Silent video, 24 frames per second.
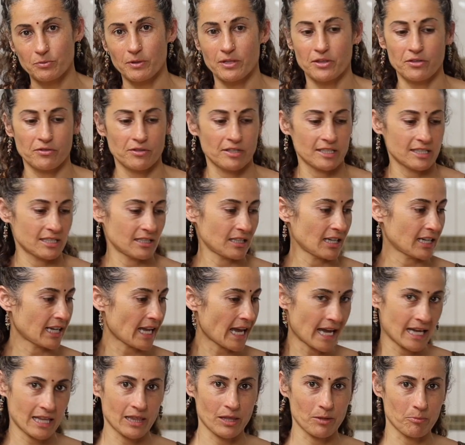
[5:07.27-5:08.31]
whether it's like
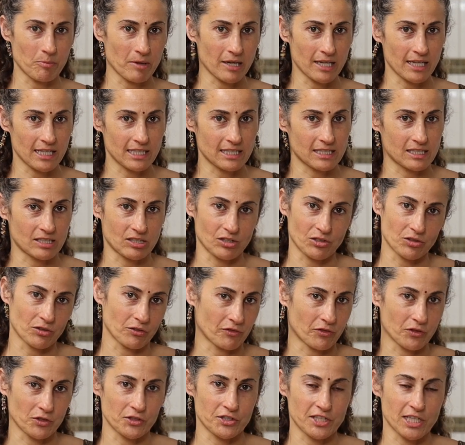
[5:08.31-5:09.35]
at the base, so the
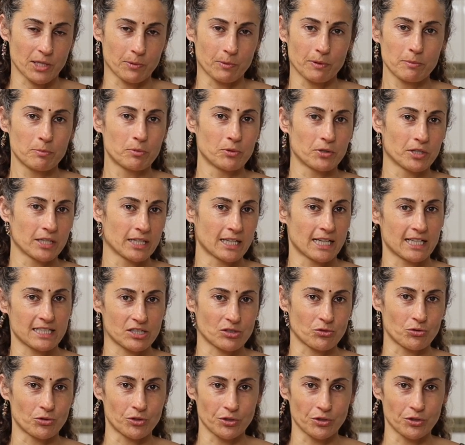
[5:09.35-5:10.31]
first thing we put in as the